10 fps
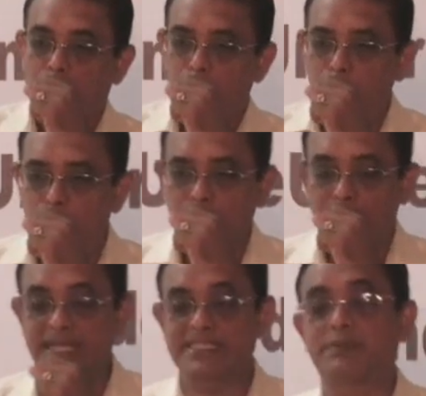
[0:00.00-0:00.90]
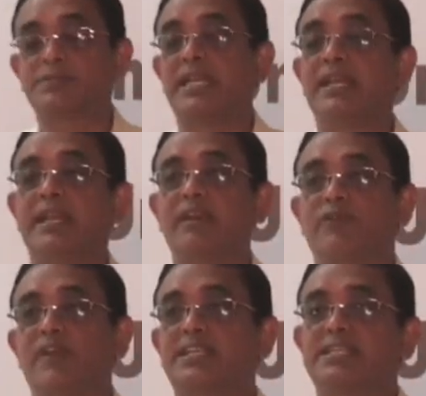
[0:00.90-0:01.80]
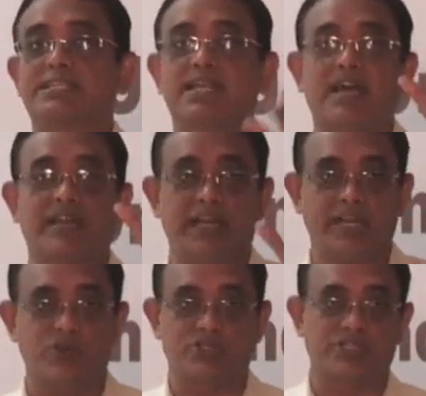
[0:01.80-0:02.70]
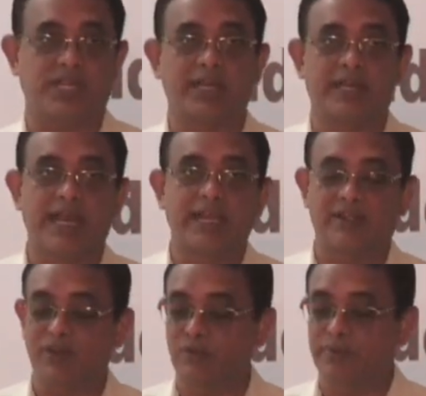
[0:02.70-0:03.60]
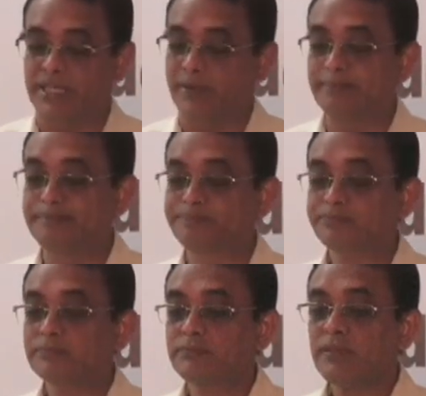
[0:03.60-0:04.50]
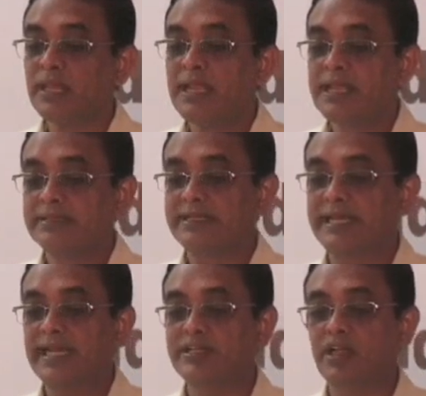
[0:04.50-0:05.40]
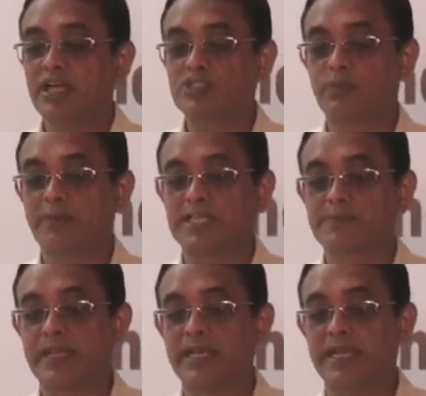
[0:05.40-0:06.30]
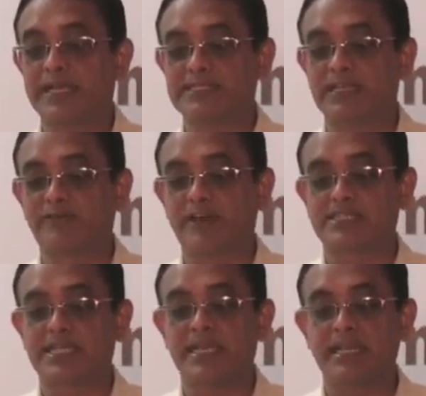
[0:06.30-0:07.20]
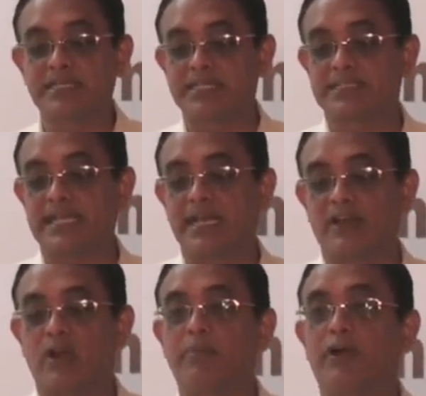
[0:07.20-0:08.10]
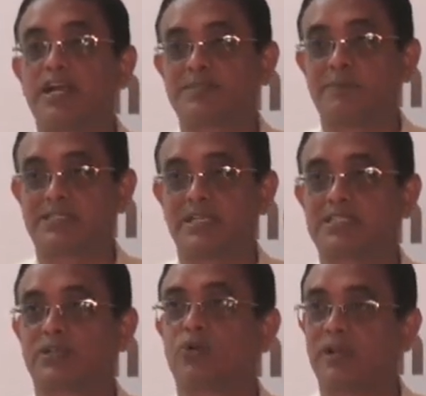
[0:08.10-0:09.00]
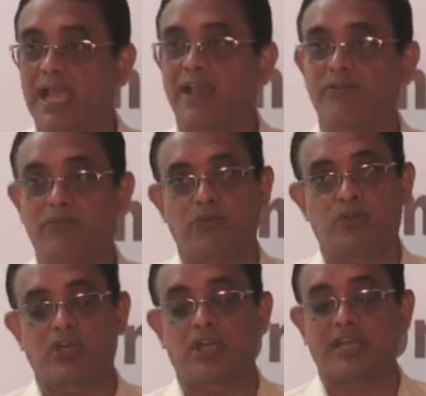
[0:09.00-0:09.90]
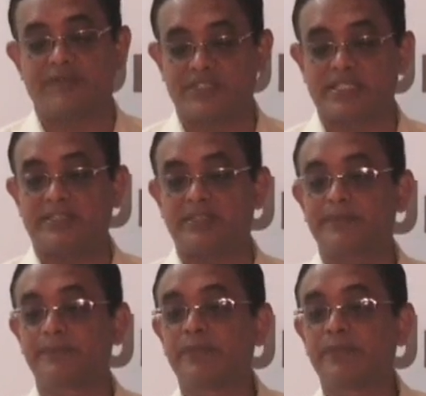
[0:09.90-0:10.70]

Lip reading: Biceps tendon reflexes are reduced in radiculopathy. The deltoid, supraspinatus, infraspinatus and rhomboids muscles could have motor deficit.